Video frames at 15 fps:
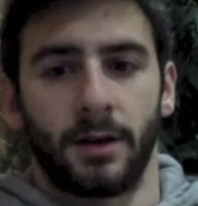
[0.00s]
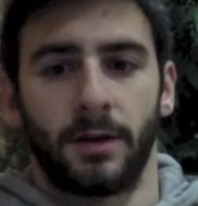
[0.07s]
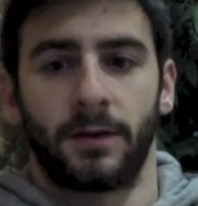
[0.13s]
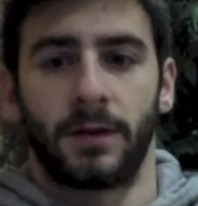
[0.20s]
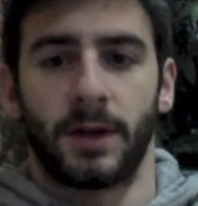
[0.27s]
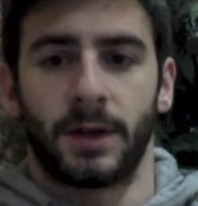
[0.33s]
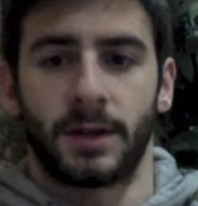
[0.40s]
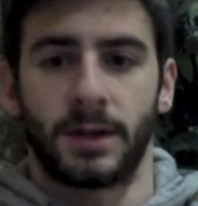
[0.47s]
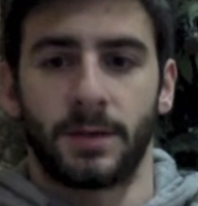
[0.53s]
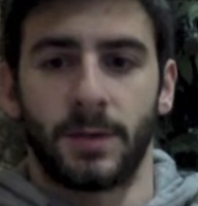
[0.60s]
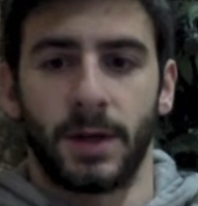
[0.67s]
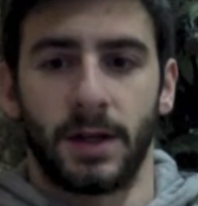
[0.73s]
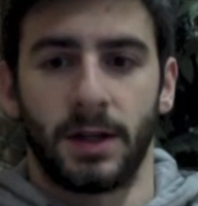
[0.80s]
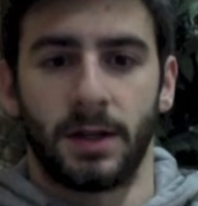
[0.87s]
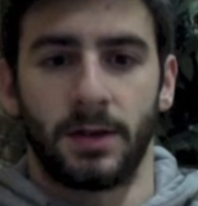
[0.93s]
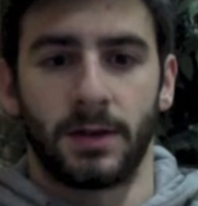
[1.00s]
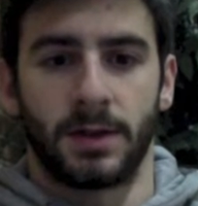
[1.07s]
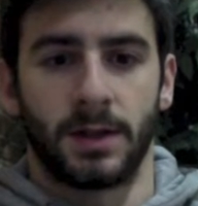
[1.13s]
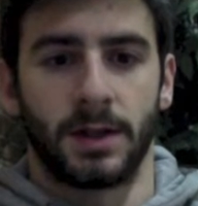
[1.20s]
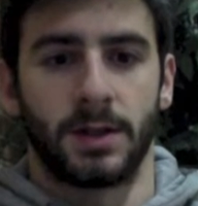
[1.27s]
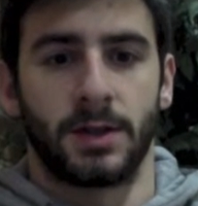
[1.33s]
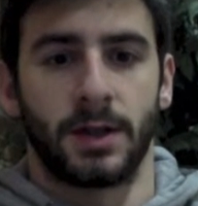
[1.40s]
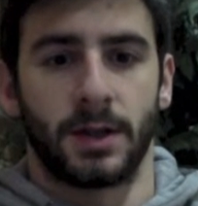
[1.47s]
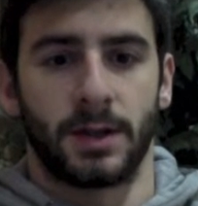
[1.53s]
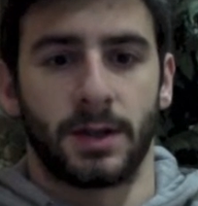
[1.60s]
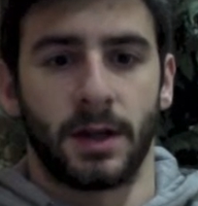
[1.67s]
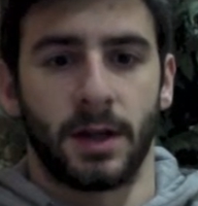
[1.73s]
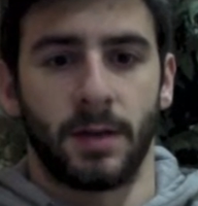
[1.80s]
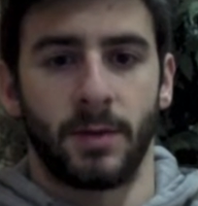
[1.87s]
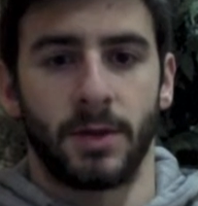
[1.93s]
reflex is being used to adjust
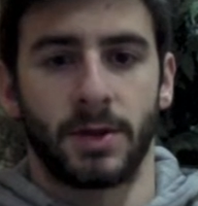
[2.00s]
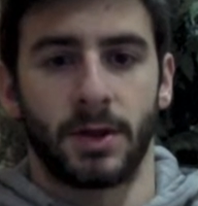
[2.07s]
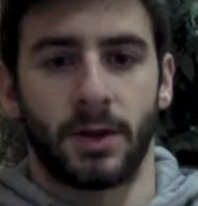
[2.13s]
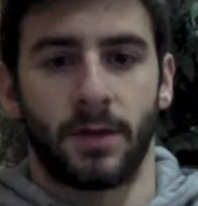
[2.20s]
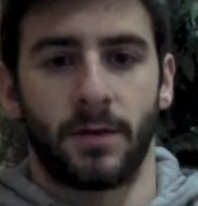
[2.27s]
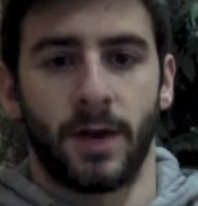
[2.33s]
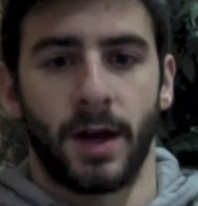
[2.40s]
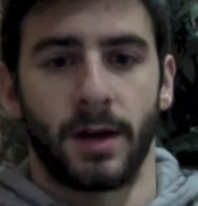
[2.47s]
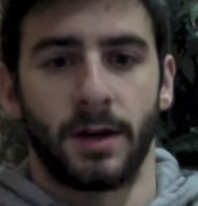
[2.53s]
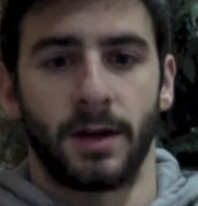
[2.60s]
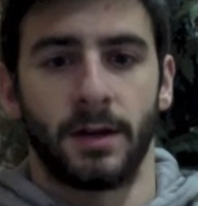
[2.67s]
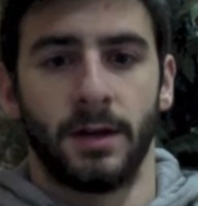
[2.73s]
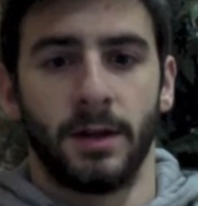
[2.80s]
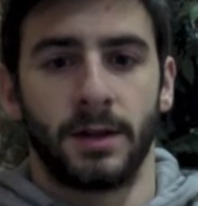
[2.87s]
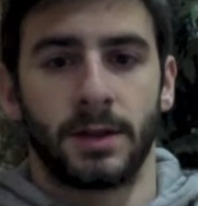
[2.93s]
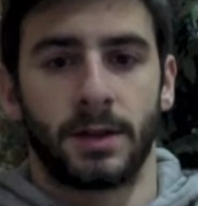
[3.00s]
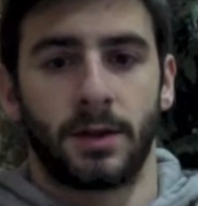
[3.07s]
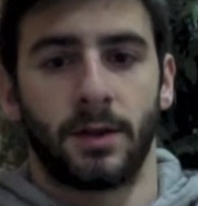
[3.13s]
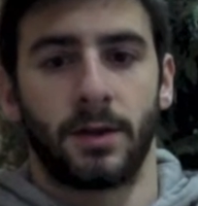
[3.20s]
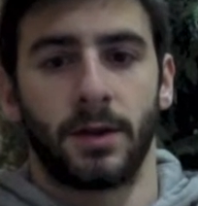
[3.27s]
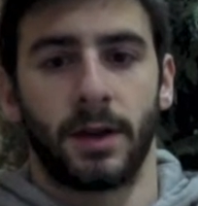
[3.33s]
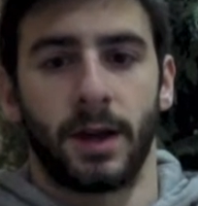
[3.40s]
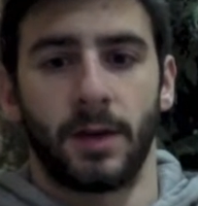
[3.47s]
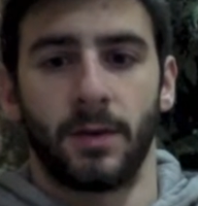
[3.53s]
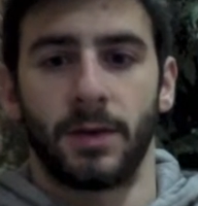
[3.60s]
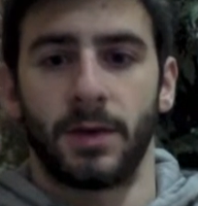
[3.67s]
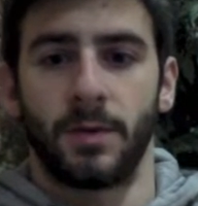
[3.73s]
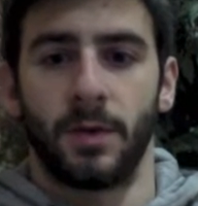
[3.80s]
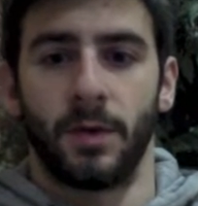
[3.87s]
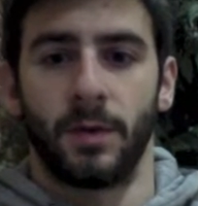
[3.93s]
the image on the retina to correlate
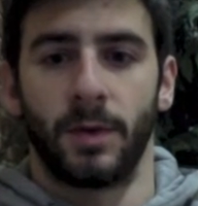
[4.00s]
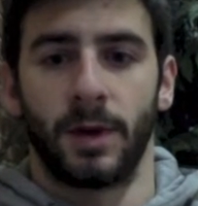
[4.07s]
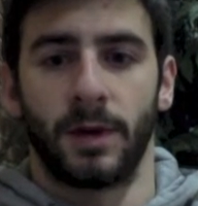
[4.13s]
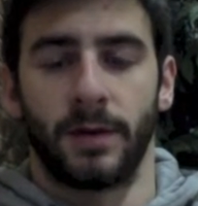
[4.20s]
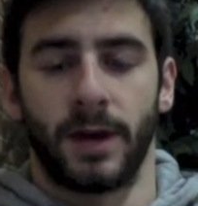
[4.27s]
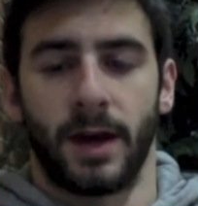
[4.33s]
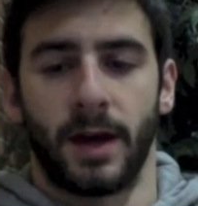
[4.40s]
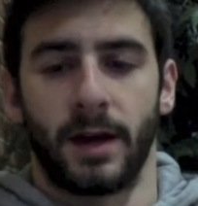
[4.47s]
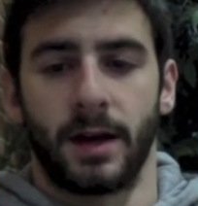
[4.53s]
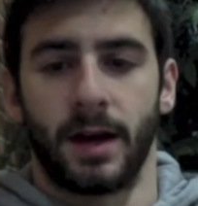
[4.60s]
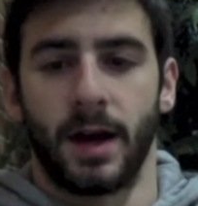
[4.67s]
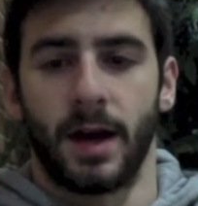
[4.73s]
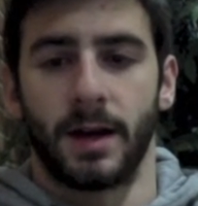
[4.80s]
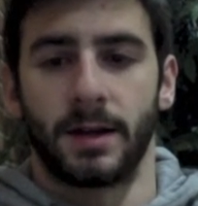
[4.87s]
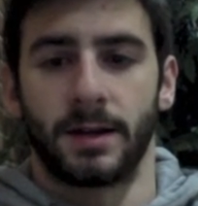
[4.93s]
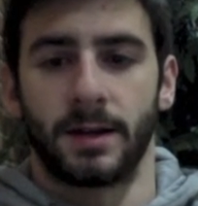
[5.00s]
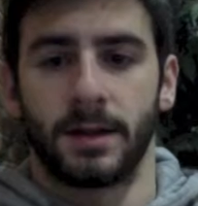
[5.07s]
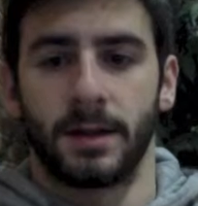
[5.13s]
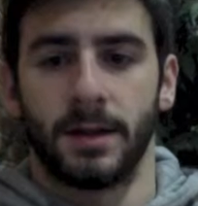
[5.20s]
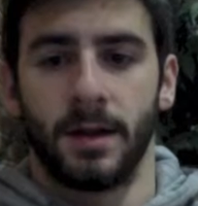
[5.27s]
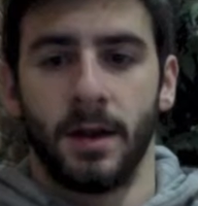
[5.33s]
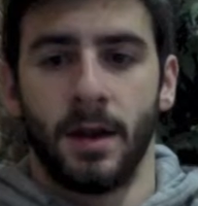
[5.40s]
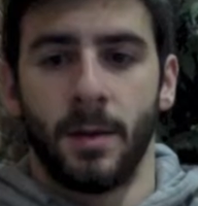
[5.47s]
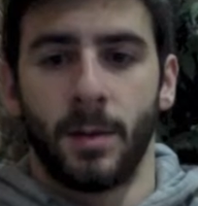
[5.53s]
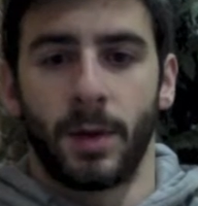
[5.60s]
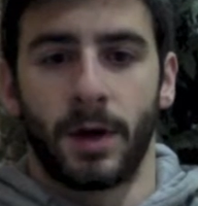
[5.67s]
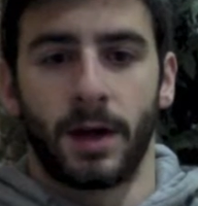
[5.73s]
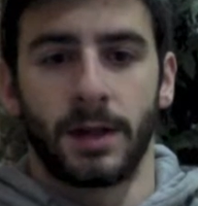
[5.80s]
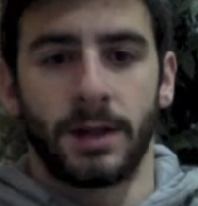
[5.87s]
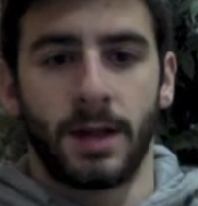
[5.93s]
with the movement of the head and eyes.
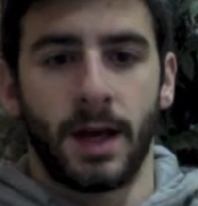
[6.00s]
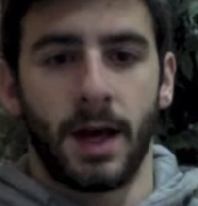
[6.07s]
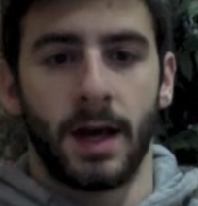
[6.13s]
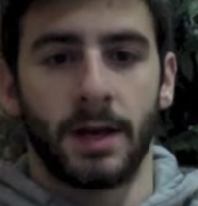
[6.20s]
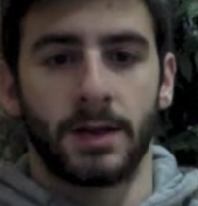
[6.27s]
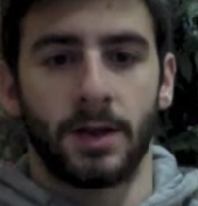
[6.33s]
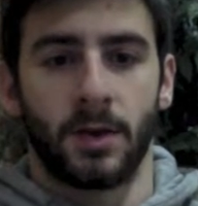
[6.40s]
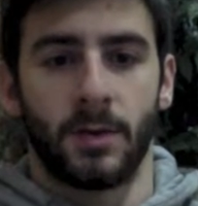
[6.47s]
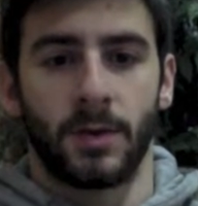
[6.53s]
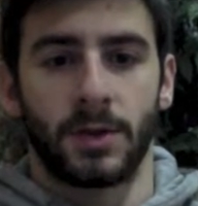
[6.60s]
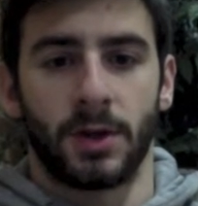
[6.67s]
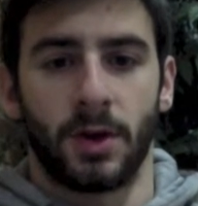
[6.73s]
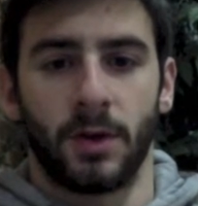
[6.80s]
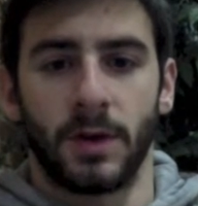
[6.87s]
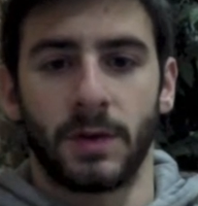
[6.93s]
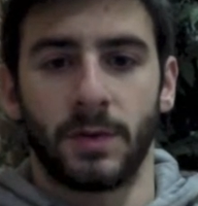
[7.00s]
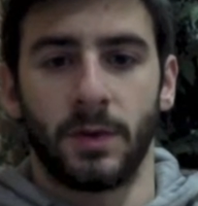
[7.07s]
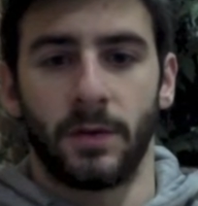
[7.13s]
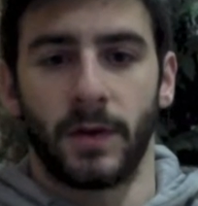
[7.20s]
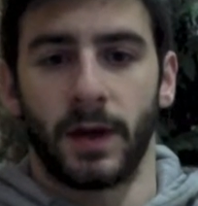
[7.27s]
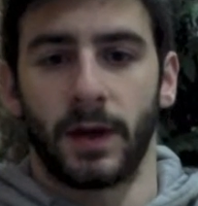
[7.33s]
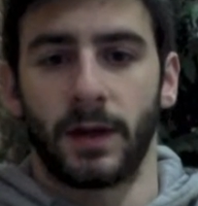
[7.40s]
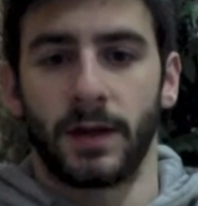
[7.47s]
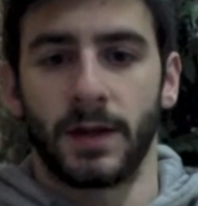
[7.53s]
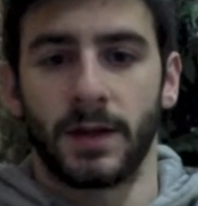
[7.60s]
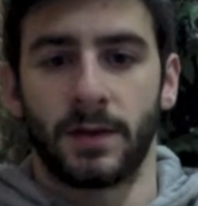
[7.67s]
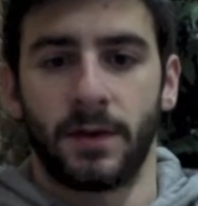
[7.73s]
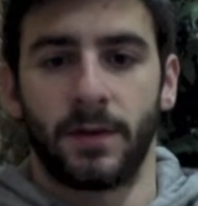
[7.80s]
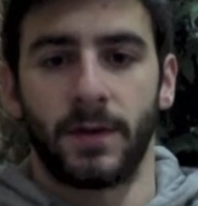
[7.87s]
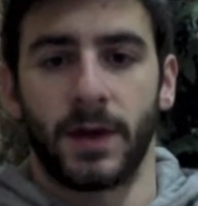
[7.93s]
Because the head is almost always moving,
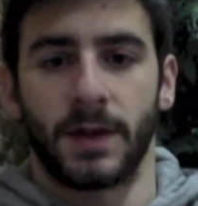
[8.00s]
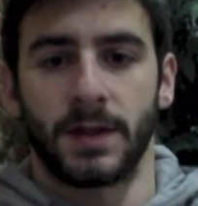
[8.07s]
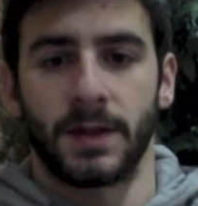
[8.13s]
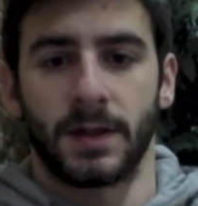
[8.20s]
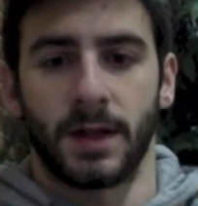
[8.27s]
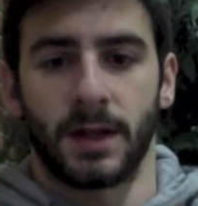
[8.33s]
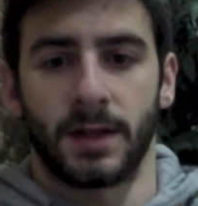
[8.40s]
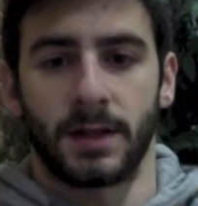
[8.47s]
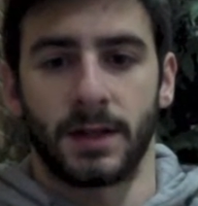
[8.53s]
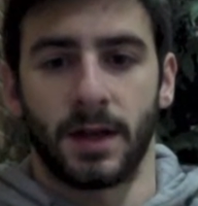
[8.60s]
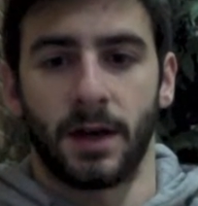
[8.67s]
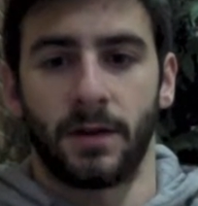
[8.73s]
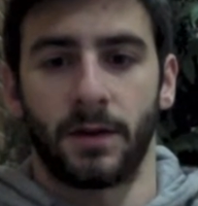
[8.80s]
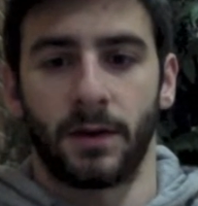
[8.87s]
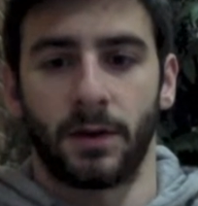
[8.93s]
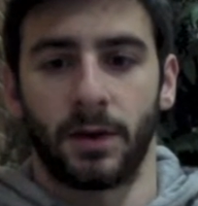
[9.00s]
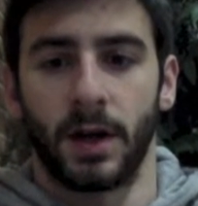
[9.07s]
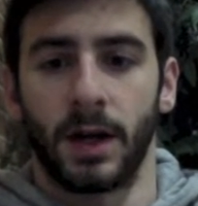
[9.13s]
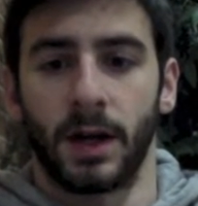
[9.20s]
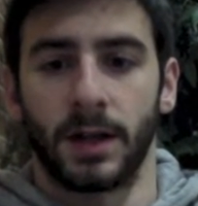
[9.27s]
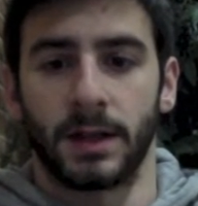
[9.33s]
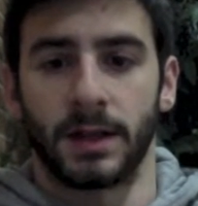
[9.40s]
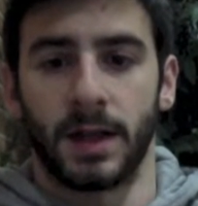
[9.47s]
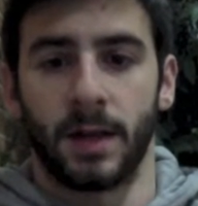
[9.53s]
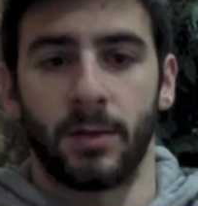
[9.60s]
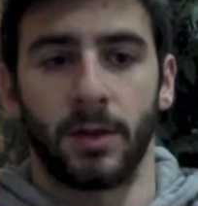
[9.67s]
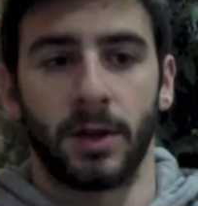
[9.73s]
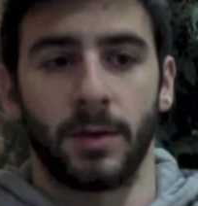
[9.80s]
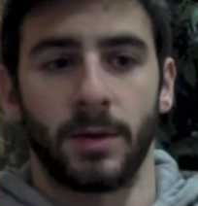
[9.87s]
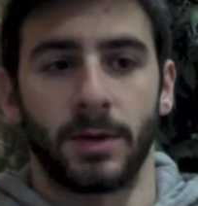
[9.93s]
this reflex is necessary for creating a
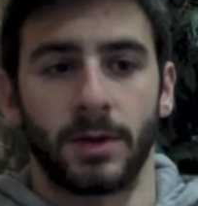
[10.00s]
stable image